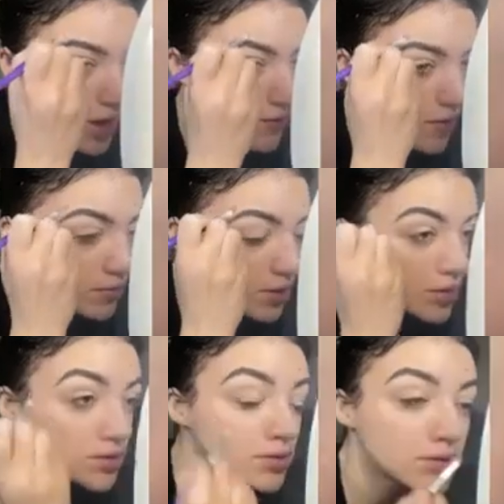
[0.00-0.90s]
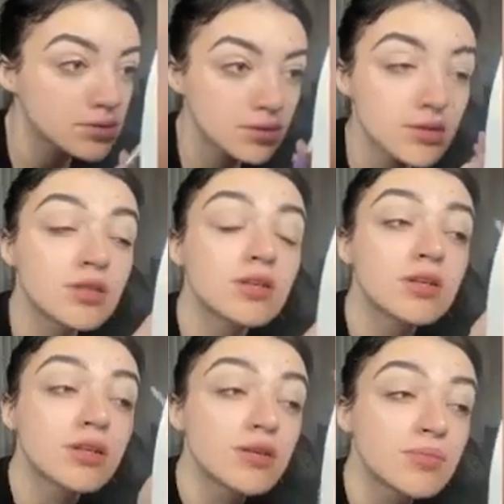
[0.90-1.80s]
a foundation,
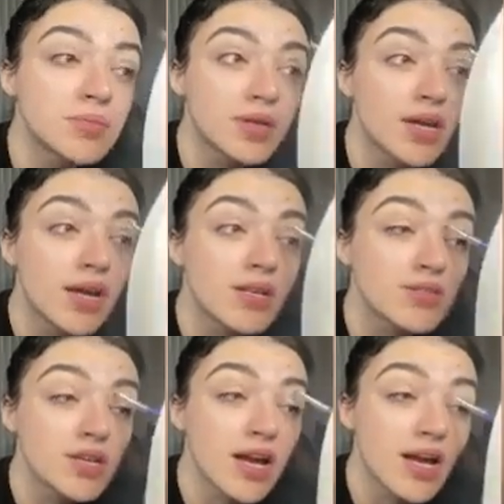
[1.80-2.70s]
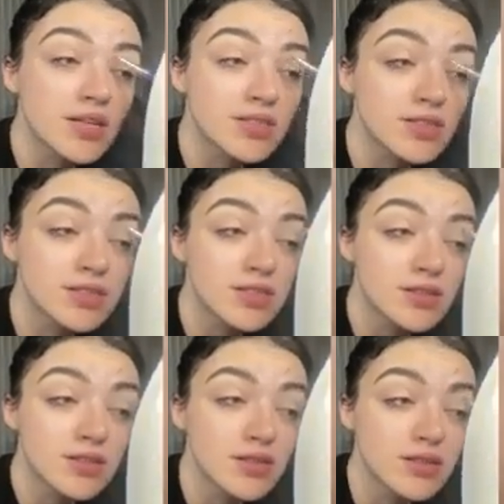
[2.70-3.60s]
but I use it as
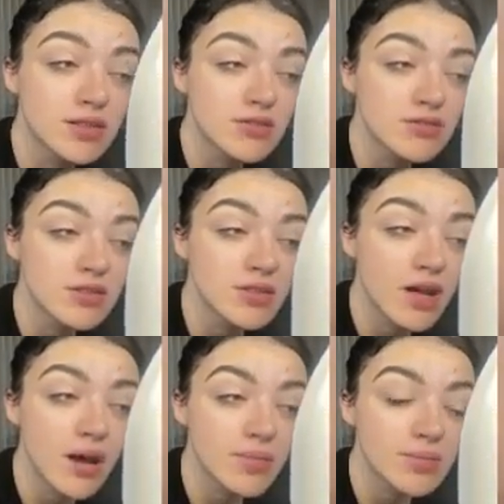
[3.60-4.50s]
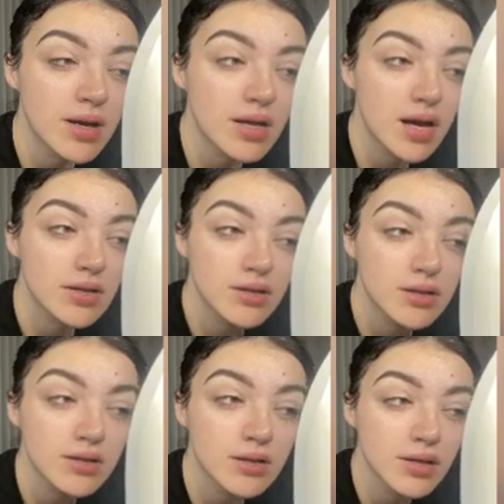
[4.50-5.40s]
concealer because it used to not be my color.